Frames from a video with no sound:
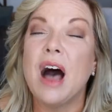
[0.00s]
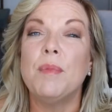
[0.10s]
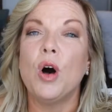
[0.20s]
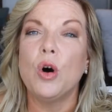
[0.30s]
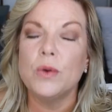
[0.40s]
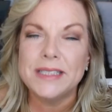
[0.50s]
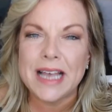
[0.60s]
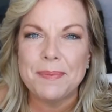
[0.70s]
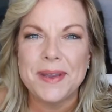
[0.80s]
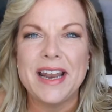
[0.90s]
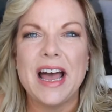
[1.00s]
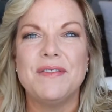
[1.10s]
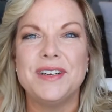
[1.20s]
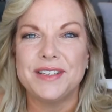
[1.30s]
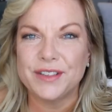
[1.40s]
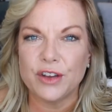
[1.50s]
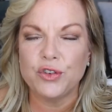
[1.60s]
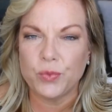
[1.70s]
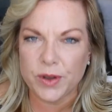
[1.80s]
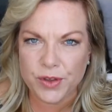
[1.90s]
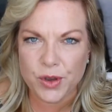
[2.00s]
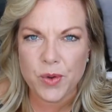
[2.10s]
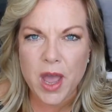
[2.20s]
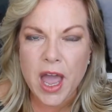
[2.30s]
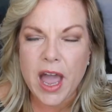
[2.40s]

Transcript: I'm always happy to have a discussion with you